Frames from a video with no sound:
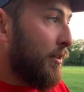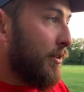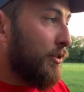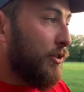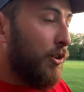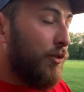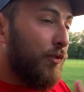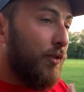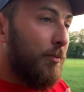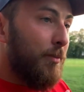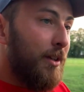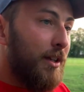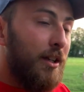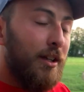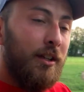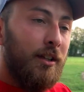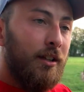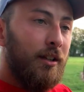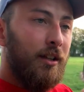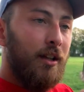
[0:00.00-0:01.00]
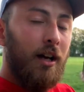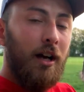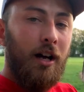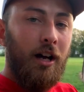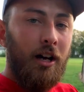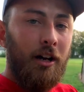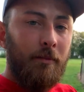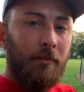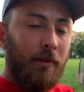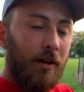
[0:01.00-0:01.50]
So for me,
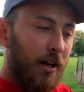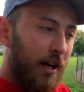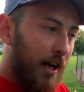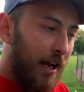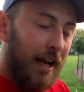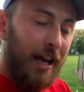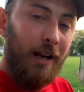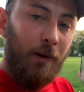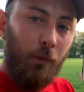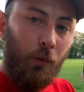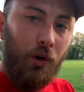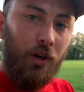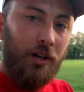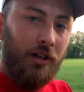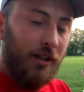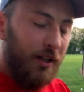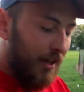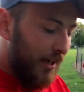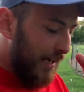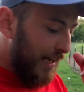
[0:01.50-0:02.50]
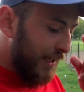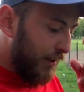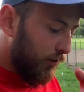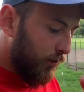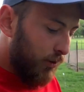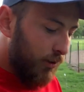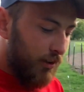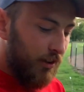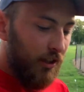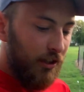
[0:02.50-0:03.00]
I had one. I
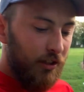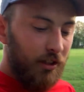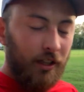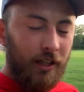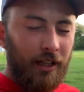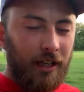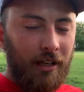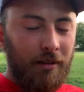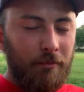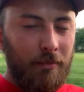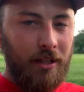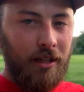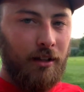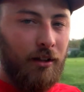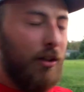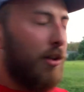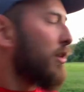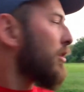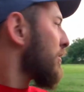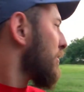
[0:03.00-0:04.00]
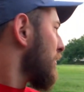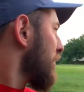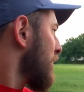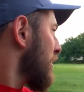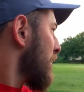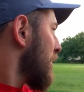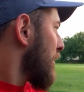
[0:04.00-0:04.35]
learned that they can't be alone.